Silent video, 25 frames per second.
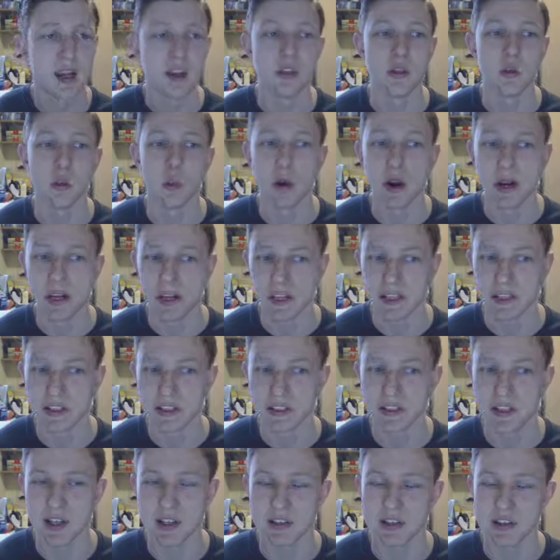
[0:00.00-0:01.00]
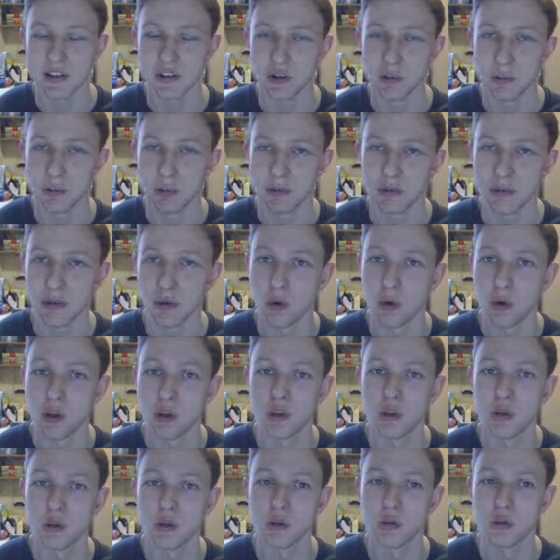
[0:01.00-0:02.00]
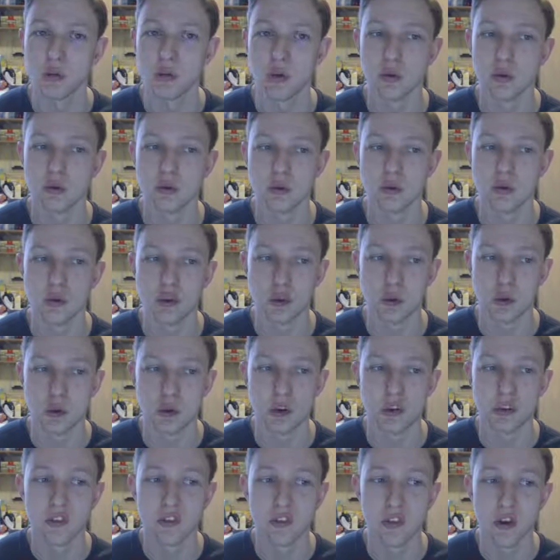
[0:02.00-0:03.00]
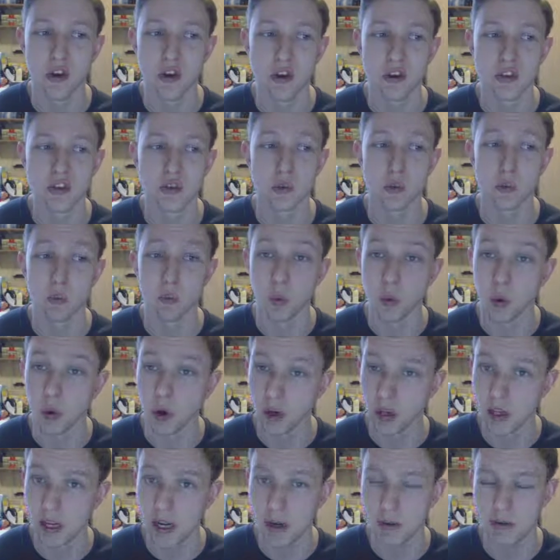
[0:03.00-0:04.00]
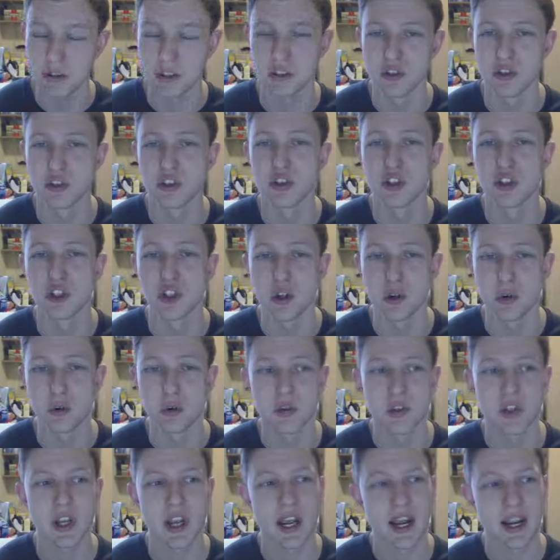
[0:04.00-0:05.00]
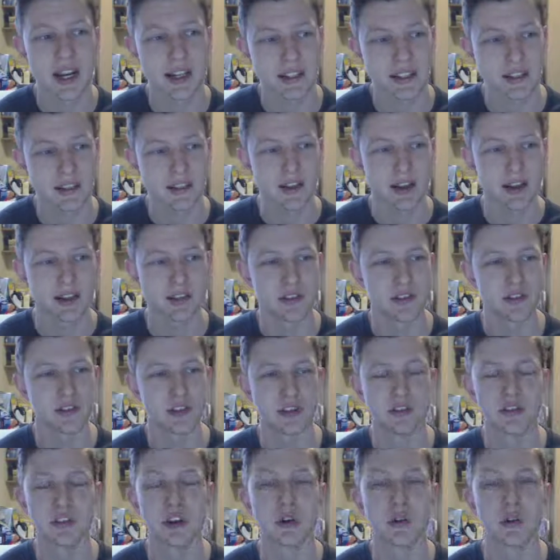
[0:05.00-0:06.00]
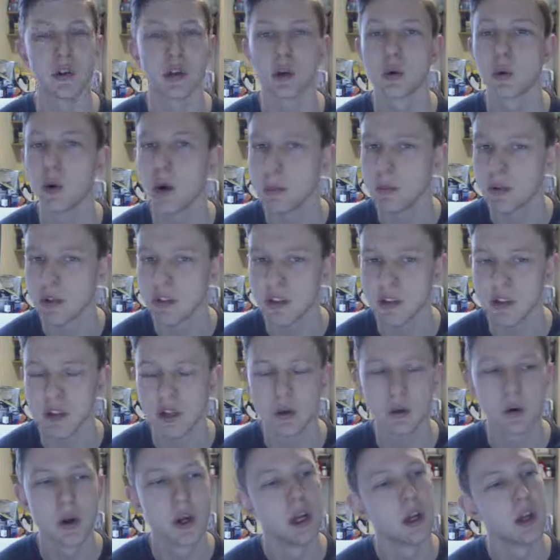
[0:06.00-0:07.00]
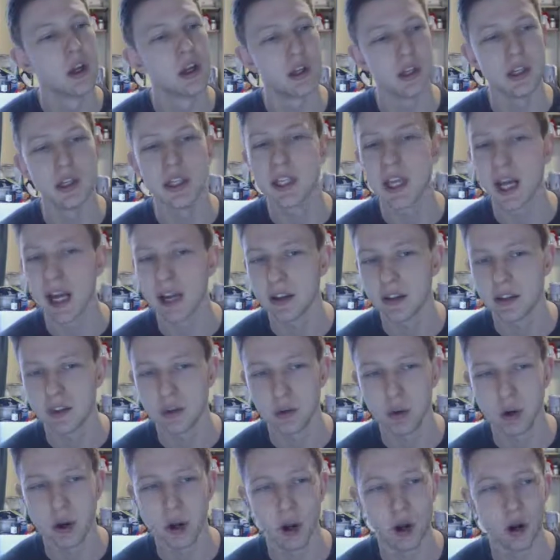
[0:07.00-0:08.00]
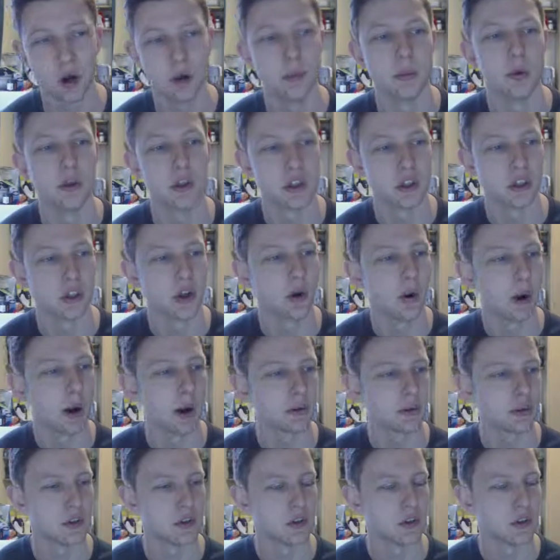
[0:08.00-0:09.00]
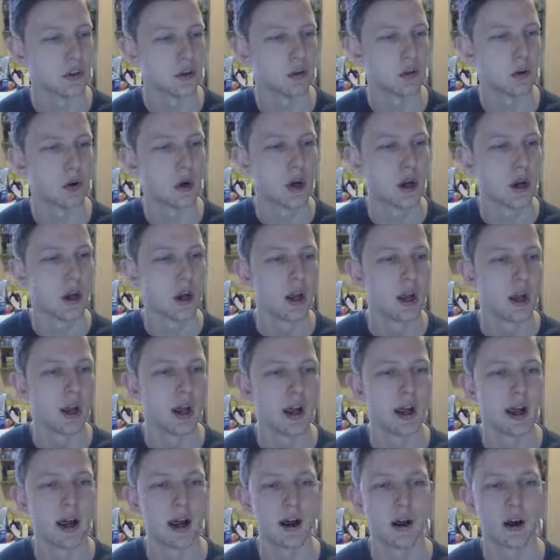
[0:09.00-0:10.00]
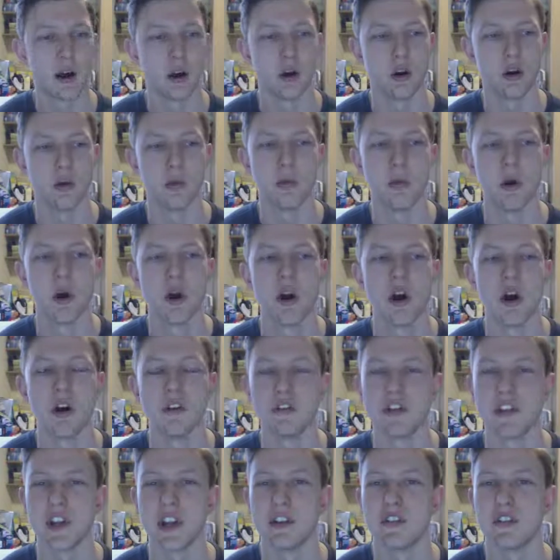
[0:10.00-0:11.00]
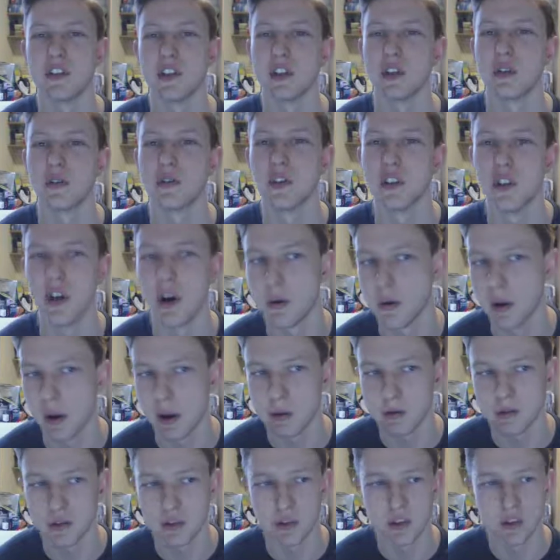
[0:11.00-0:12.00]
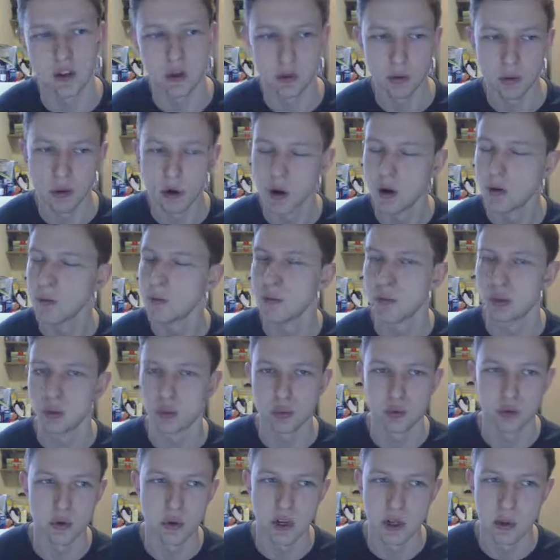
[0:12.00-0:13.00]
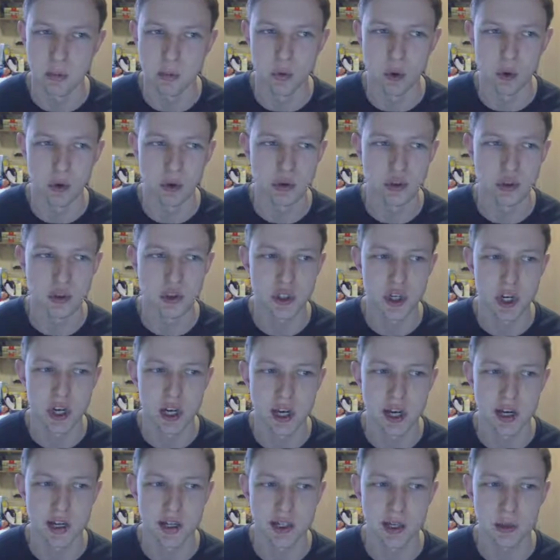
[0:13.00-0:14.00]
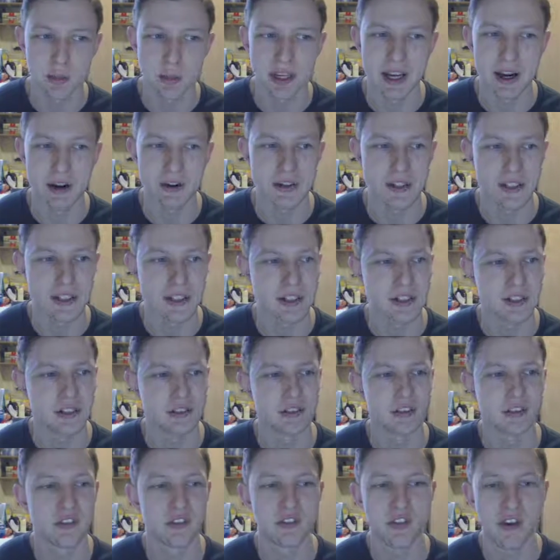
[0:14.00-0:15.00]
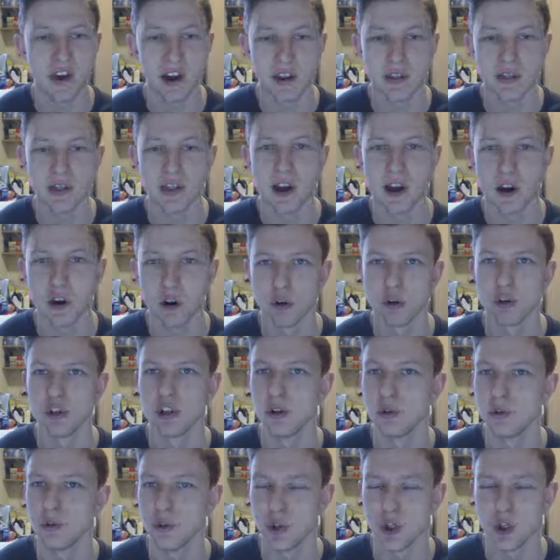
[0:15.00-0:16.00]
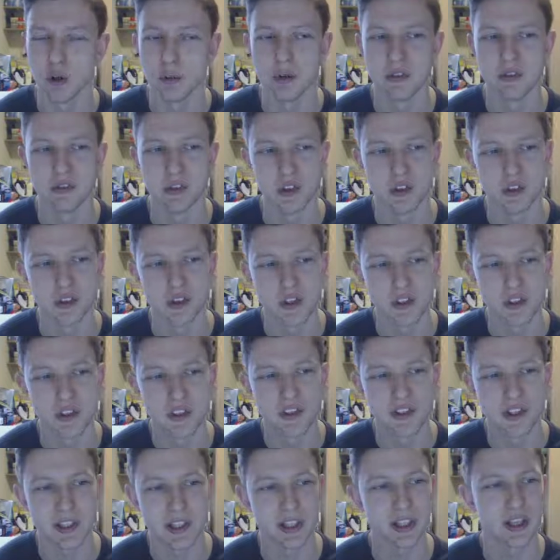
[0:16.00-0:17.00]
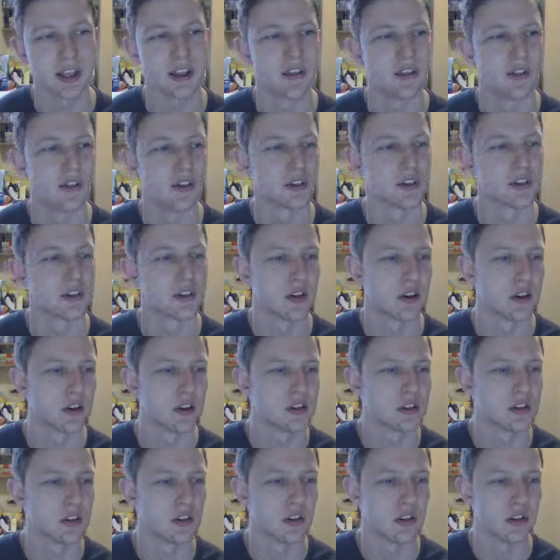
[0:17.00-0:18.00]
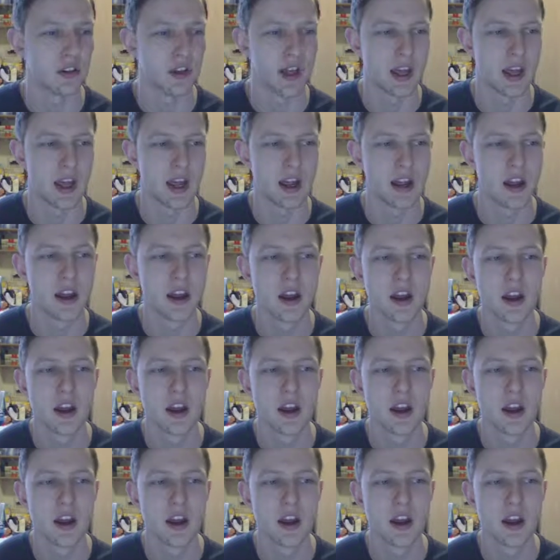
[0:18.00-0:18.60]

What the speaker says: The way you need to set this up before you do your first workouts is choose exercises that you've got the equipment to do. You can do at home when you know how to do at home. Obviously, anything you don't know how to do, pretty much going to be guaranteed to find that on YouTube if you just stick it in the search there.